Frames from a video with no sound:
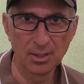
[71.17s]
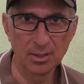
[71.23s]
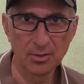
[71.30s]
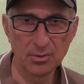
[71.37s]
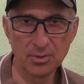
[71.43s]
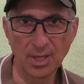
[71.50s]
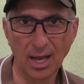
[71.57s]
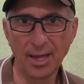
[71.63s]

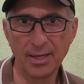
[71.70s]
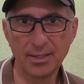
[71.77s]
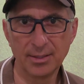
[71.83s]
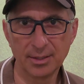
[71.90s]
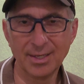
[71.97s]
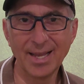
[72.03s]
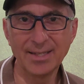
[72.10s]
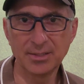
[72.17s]
who died
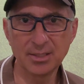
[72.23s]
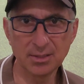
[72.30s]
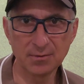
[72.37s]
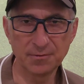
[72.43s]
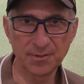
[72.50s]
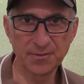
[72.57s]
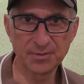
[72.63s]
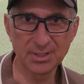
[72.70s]
in
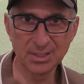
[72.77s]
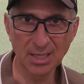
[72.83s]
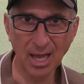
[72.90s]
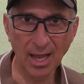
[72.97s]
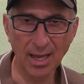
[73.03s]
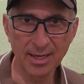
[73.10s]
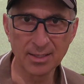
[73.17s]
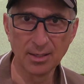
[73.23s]

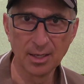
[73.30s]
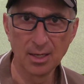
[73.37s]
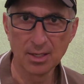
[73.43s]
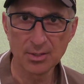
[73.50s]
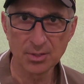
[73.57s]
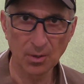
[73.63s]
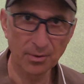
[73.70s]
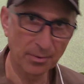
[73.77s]
1859.
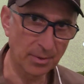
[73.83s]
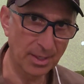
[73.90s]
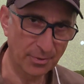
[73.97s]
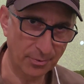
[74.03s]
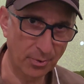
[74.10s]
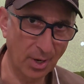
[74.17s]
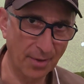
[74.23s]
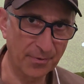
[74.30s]
So
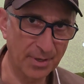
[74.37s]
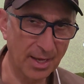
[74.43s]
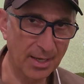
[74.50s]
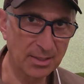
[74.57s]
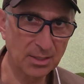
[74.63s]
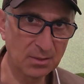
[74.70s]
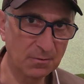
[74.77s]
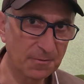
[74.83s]
throughout the
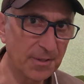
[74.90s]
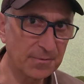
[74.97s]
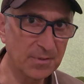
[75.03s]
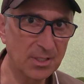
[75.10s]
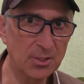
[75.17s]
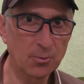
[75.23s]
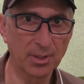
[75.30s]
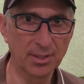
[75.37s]

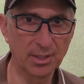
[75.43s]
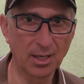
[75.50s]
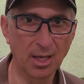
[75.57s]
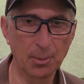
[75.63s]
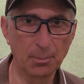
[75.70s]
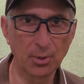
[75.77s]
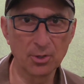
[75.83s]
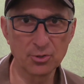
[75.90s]
1850s, when the
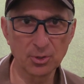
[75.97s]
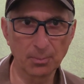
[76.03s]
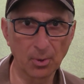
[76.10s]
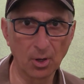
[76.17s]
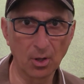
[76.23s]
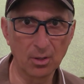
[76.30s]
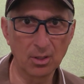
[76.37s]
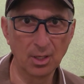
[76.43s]
gutta percha
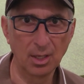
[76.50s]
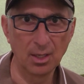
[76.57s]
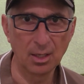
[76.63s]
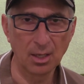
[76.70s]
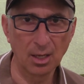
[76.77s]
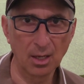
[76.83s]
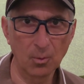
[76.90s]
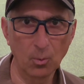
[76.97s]
ball
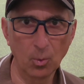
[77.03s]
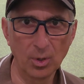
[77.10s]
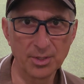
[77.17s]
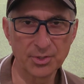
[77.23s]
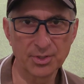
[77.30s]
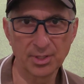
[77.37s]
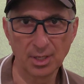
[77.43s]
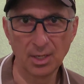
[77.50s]

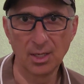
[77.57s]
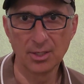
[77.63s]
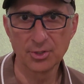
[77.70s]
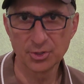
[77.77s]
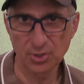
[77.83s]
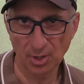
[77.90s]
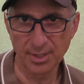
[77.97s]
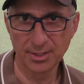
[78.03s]
was
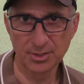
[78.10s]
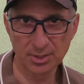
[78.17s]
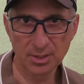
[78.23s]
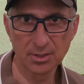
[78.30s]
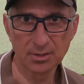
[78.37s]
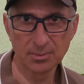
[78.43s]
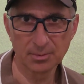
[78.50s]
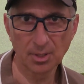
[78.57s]
starting
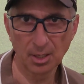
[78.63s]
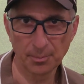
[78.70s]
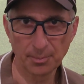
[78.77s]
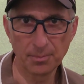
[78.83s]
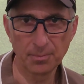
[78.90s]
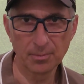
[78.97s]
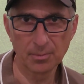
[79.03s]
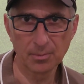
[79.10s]
to,
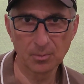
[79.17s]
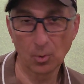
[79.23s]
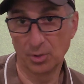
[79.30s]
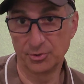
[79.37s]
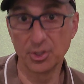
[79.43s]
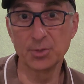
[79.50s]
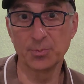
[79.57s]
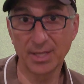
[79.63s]

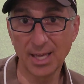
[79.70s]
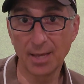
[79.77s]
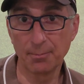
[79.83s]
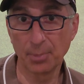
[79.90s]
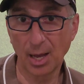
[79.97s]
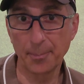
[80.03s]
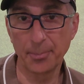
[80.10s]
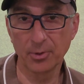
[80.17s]
just became
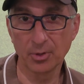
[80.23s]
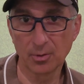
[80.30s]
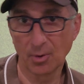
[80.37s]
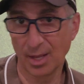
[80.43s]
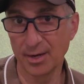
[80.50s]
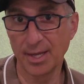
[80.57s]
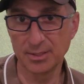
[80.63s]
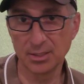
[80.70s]
popular
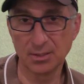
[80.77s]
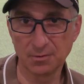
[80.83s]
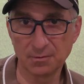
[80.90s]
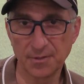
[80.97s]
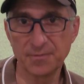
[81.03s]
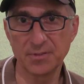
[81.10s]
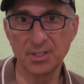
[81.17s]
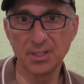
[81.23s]
around
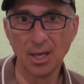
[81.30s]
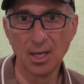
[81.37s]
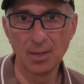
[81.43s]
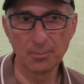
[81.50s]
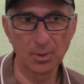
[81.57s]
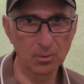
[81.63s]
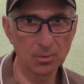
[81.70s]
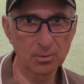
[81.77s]
1850,
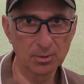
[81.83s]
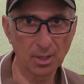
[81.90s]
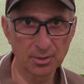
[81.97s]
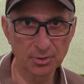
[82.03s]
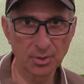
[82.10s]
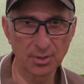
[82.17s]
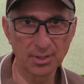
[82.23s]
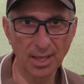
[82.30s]
but
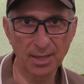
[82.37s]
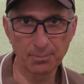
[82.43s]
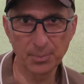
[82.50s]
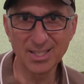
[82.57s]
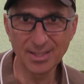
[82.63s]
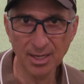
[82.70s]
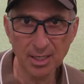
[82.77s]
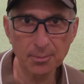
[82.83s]
during that
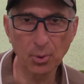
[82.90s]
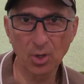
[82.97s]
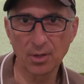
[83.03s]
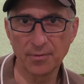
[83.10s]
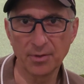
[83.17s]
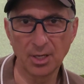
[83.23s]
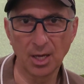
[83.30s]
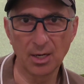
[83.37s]
beginning part
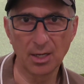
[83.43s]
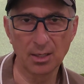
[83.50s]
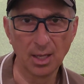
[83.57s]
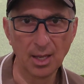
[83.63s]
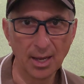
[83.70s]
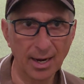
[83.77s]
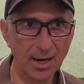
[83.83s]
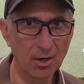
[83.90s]
of the gutta
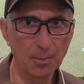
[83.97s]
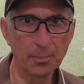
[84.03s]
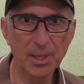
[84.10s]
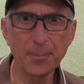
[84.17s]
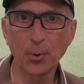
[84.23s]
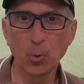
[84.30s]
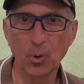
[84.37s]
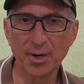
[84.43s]
era,
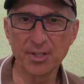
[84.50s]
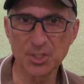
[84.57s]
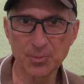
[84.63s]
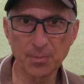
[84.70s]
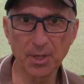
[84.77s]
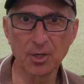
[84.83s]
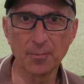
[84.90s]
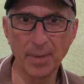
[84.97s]
people were
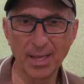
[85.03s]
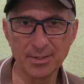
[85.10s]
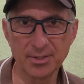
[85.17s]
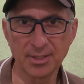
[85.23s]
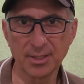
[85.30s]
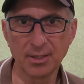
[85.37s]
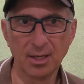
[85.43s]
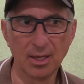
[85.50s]
experimenting